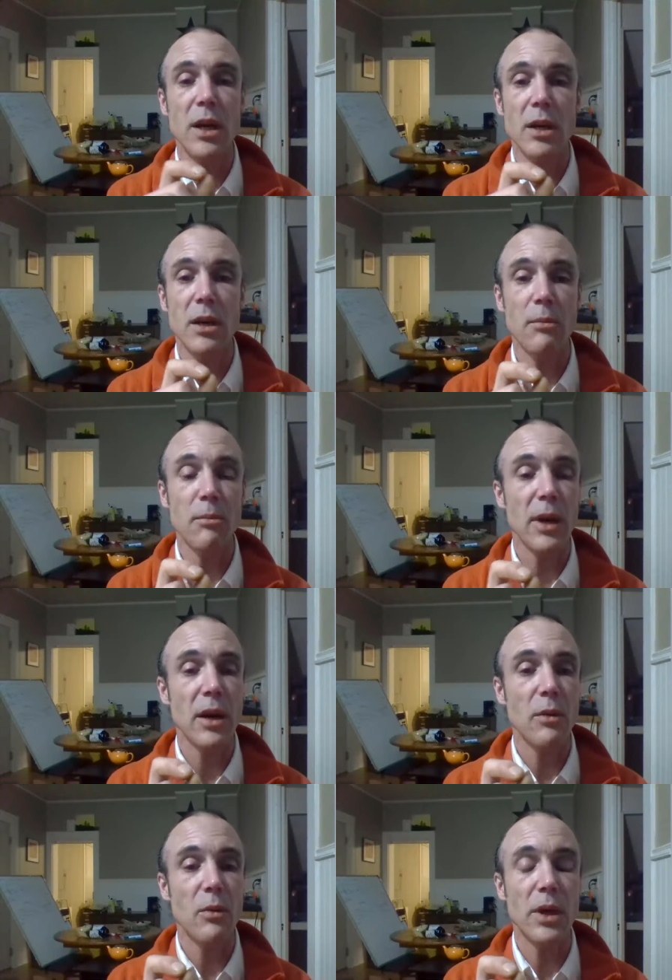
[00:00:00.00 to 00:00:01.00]

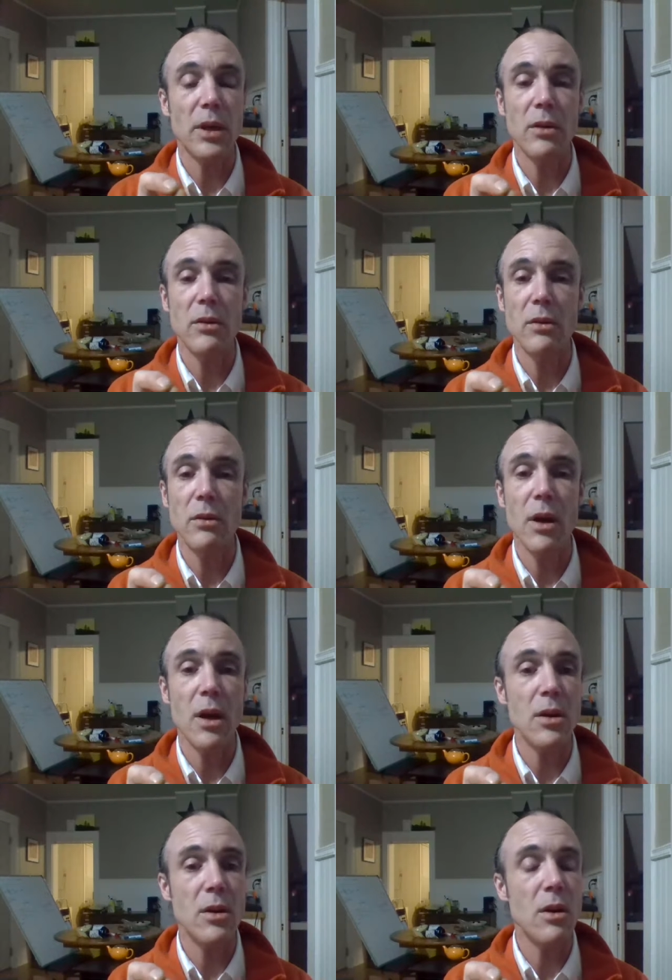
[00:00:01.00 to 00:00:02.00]
compare what you do
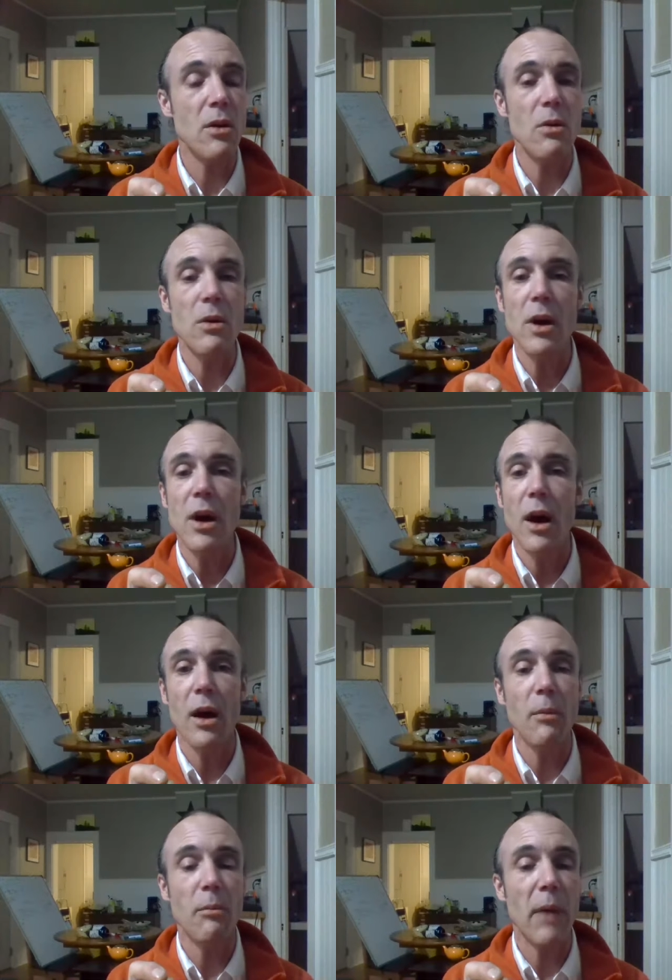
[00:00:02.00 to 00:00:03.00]
not know
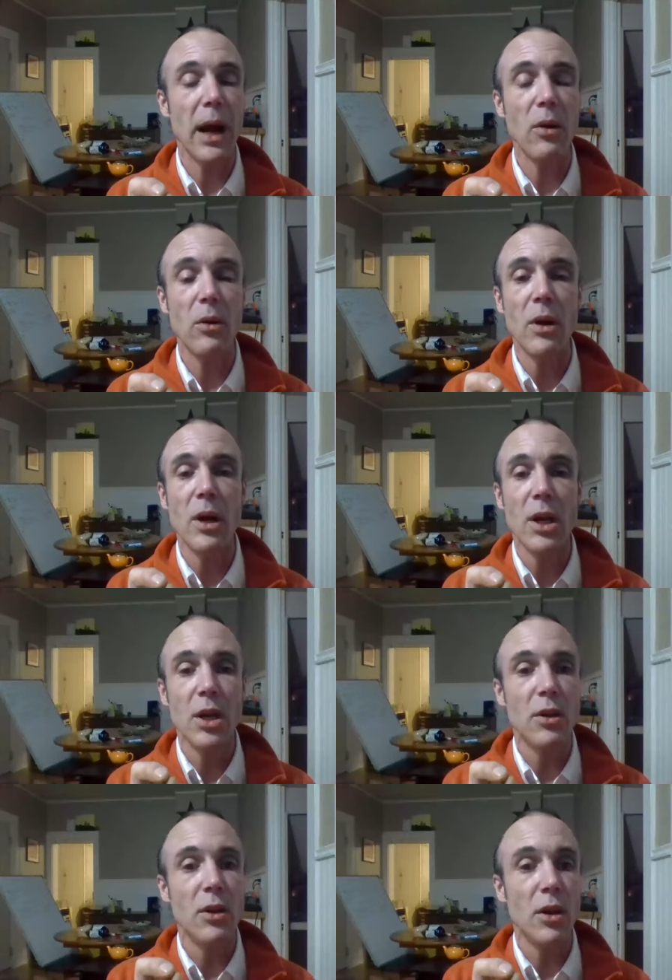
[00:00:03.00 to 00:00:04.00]
about
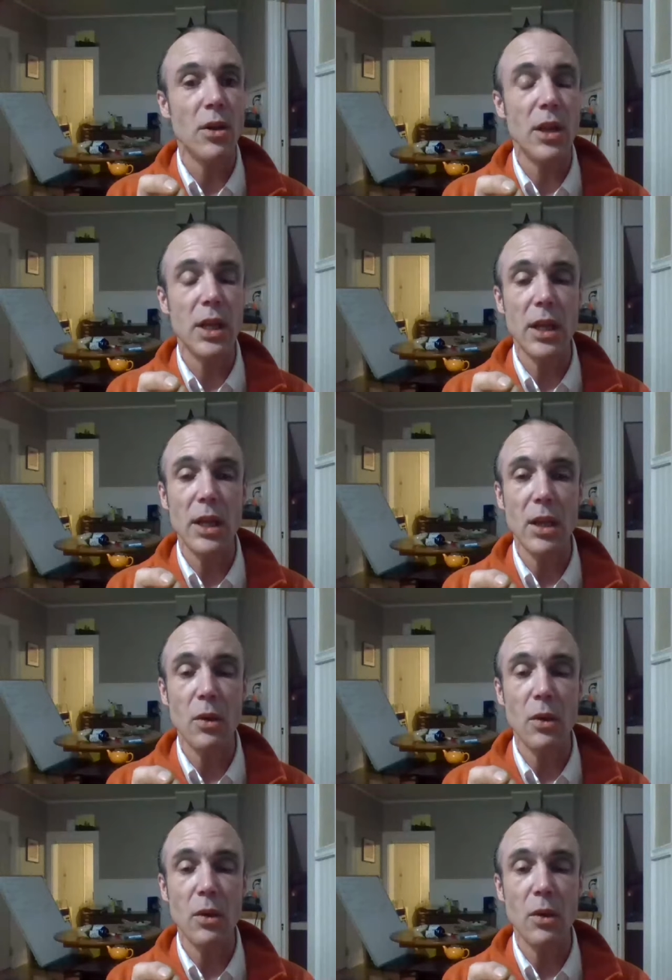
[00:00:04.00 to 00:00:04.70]
the